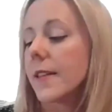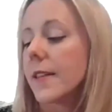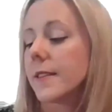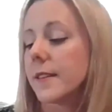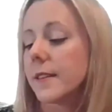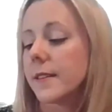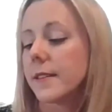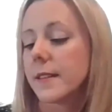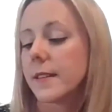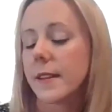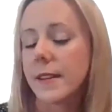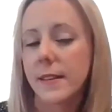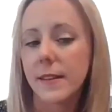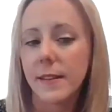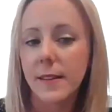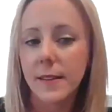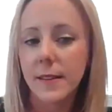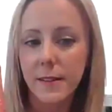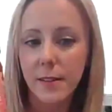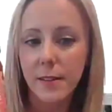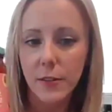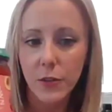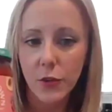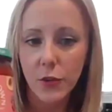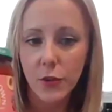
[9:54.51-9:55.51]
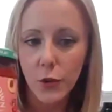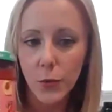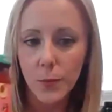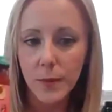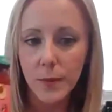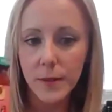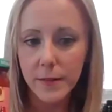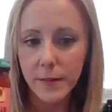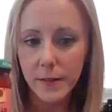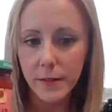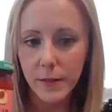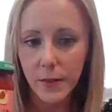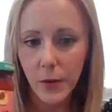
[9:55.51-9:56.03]
This is
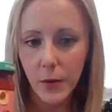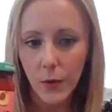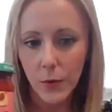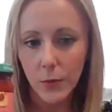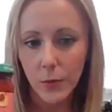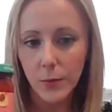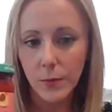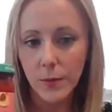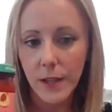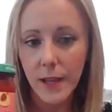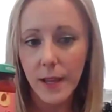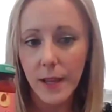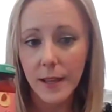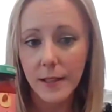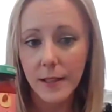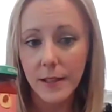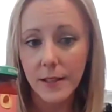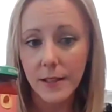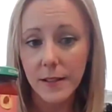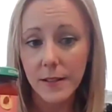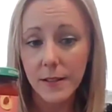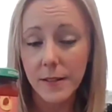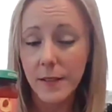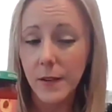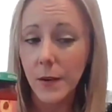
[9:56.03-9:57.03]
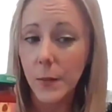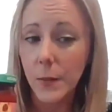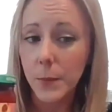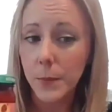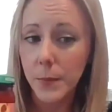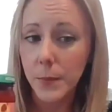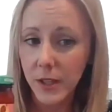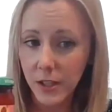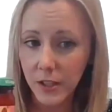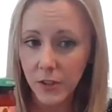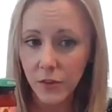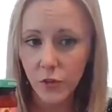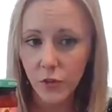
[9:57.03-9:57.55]
Newman's Own, and it is their
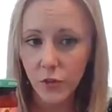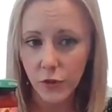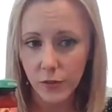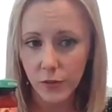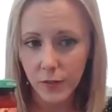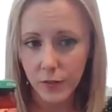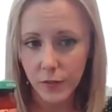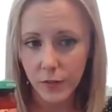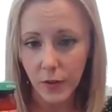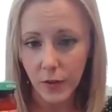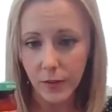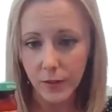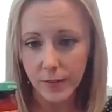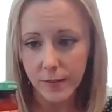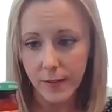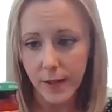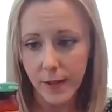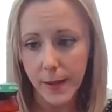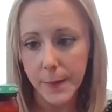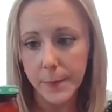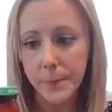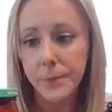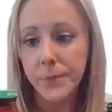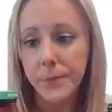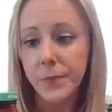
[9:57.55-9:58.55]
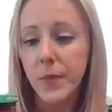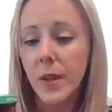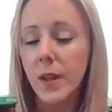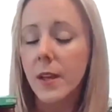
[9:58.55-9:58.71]
peach salsa.